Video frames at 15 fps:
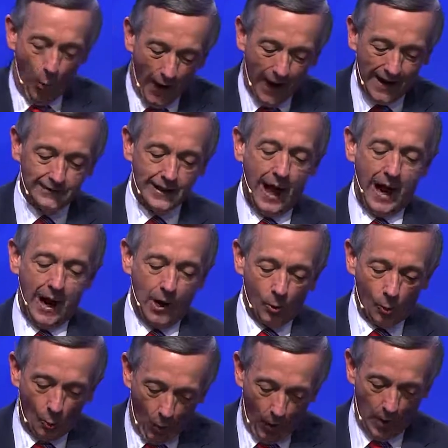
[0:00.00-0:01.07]
While
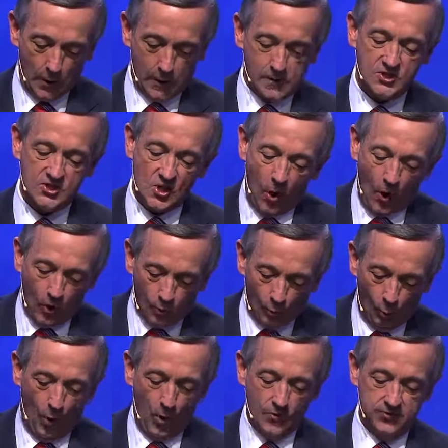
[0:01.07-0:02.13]
our works are
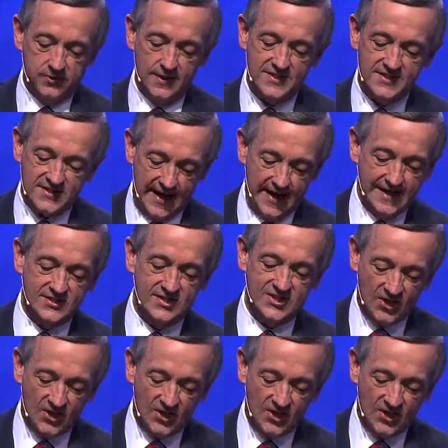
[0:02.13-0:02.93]
worthless in